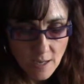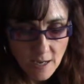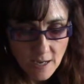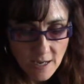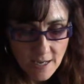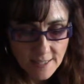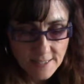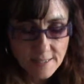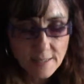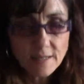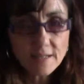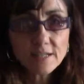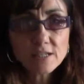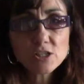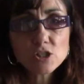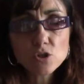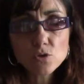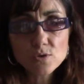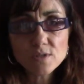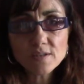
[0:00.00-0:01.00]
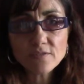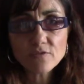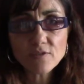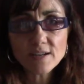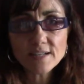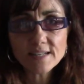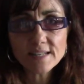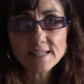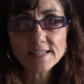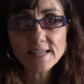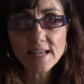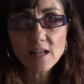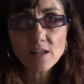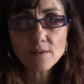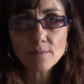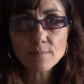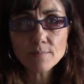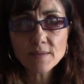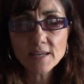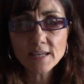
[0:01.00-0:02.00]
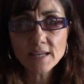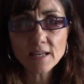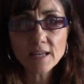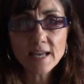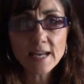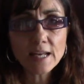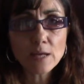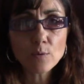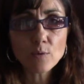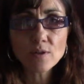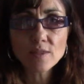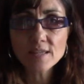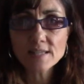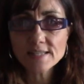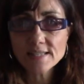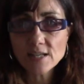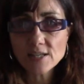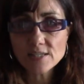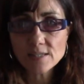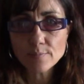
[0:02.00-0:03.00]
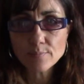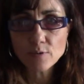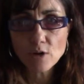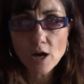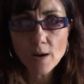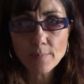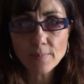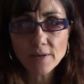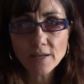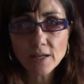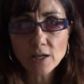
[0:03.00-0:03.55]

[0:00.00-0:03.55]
It's an exclusive right to sell, meaning anyone that sells the property,